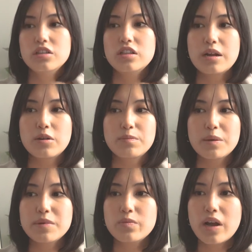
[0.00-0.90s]
There
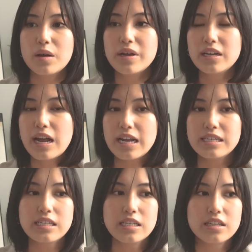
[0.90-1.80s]
may be a recommended
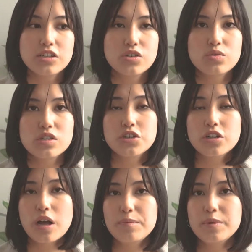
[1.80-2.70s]
IDE that you use at your
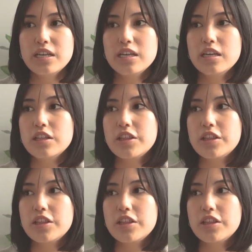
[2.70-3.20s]
company.